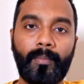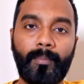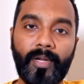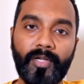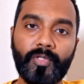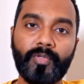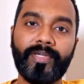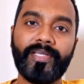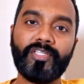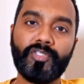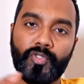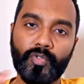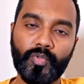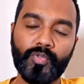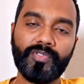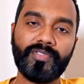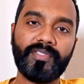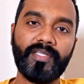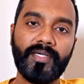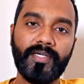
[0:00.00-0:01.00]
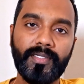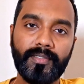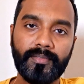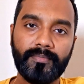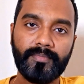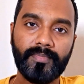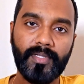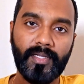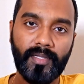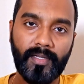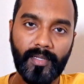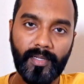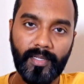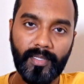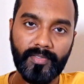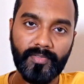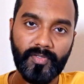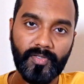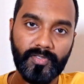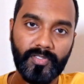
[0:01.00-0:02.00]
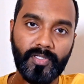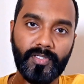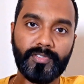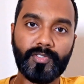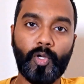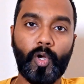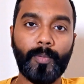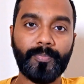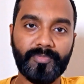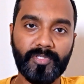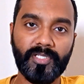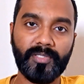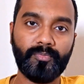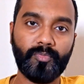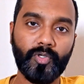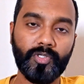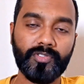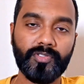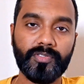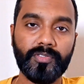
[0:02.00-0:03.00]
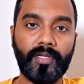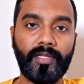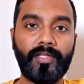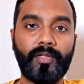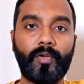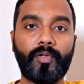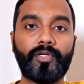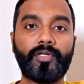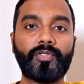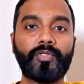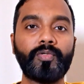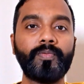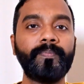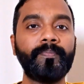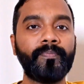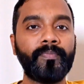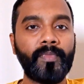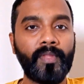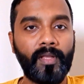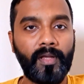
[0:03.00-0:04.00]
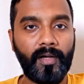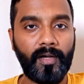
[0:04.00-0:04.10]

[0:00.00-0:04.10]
But you can choose the top three books in order to